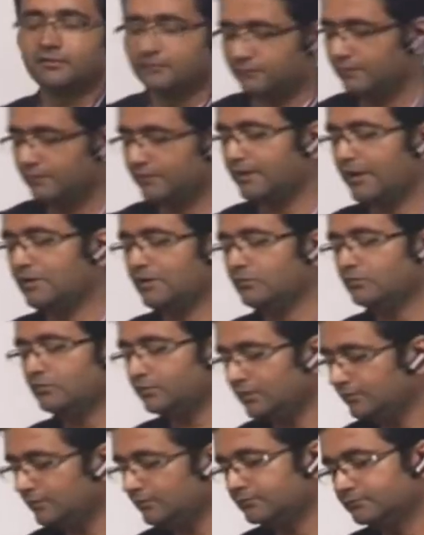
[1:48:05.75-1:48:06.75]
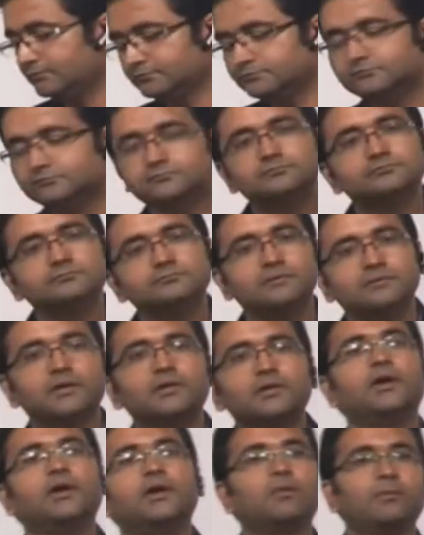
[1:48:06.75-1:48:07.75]
We'll try to see
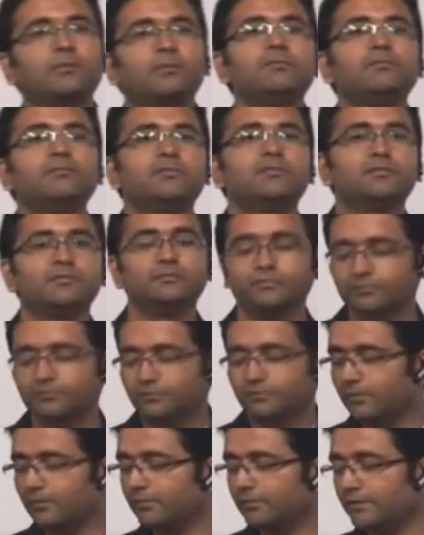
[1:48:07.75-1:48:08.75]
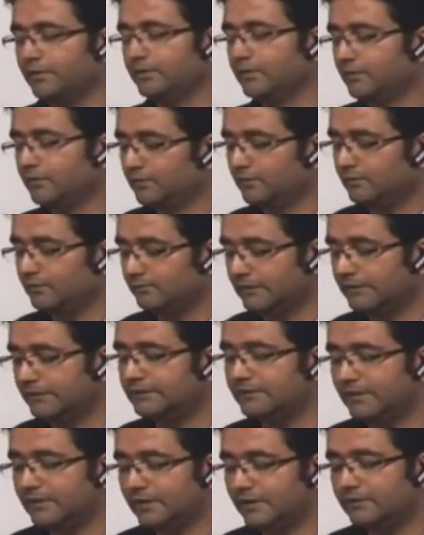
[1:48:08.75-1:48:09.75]
gate problems. Probably by the
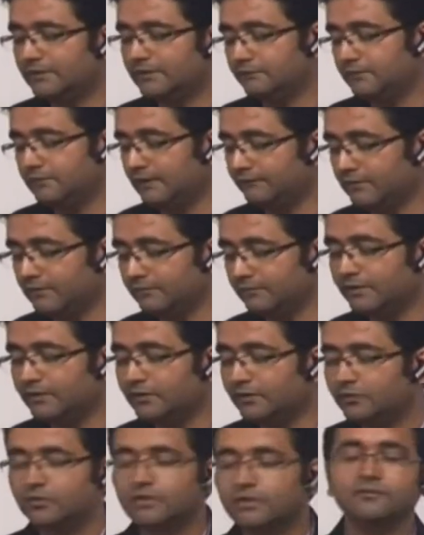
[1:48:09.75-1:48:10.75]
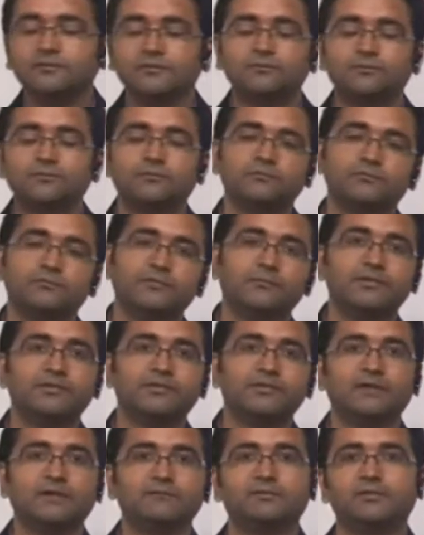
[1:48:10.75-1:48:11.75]
time we have completed today, we
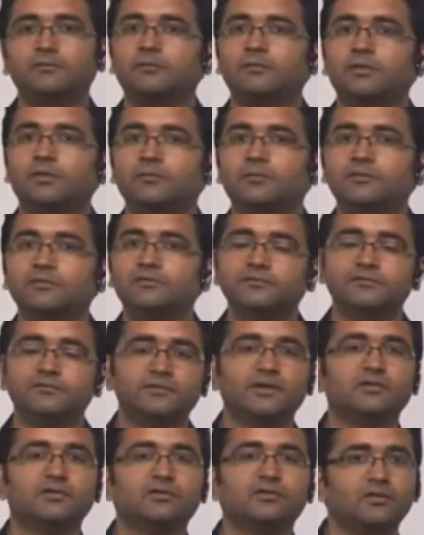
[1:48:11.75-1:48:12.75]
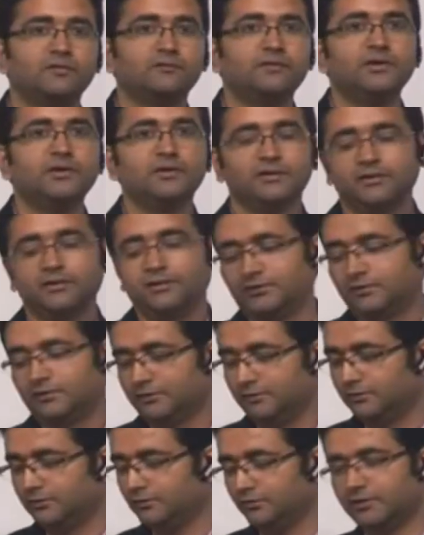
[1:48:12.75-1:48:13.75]
must have some problems which we can solve it.
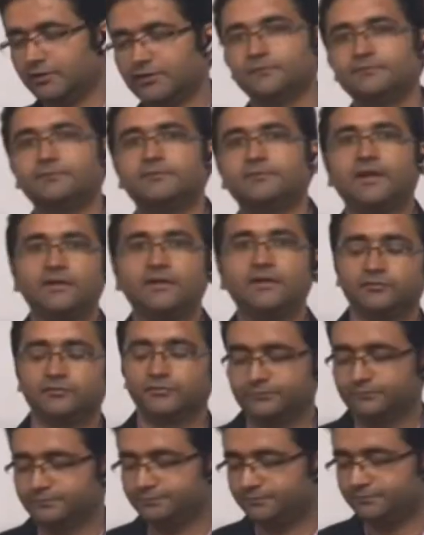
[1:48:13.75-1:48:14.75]
Okay, thank you.